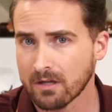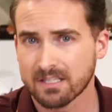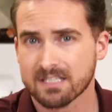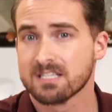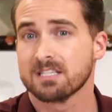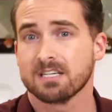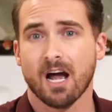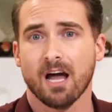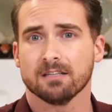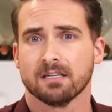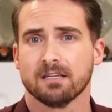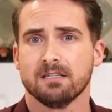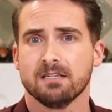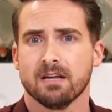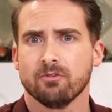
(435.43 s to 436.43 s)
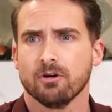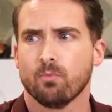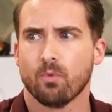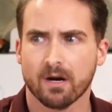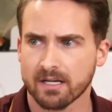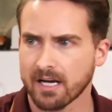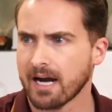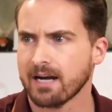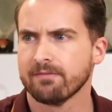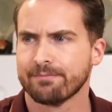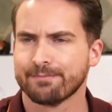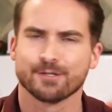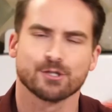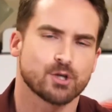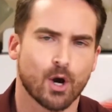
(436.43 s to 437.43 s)
in Scotland, everyone kind of
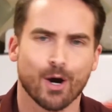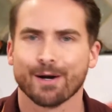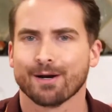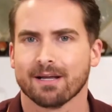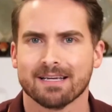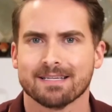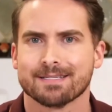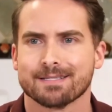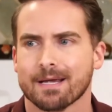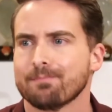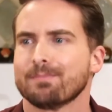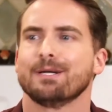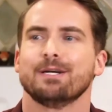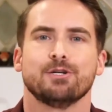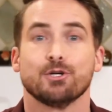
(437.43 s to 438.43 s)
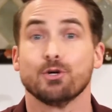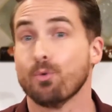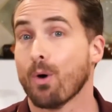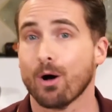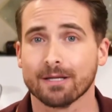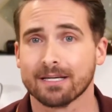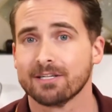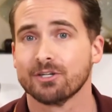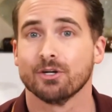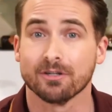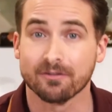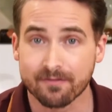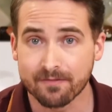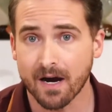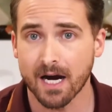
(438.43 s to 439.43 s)
saw it as something to do all in good
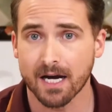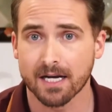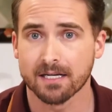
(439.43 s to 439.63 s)
fun.